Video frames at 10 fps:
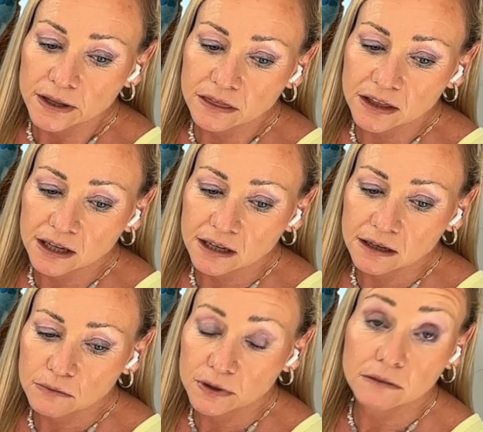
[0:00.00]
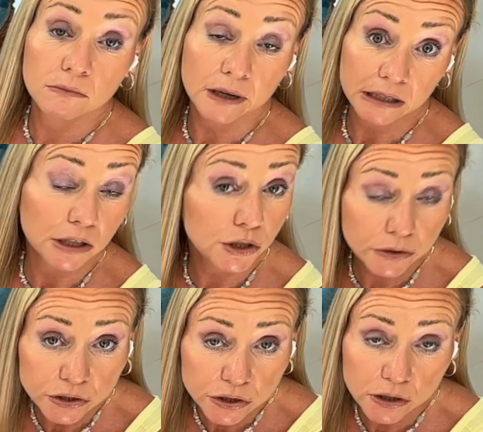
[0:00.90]
with
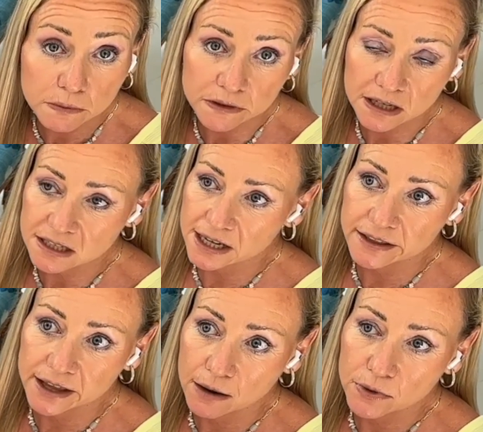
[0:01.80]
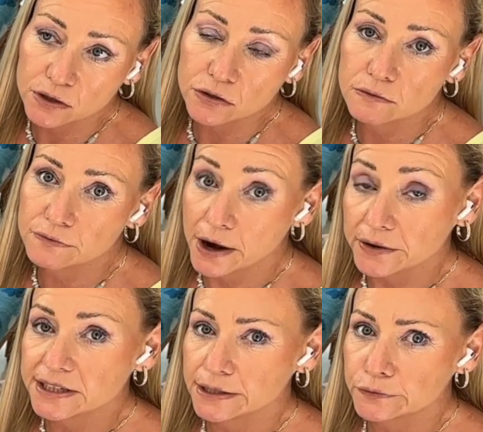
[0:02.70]
YouTube and things like that, we can do it
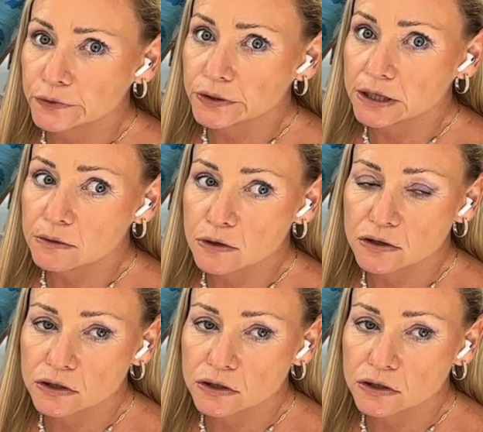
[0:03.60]
very differently. We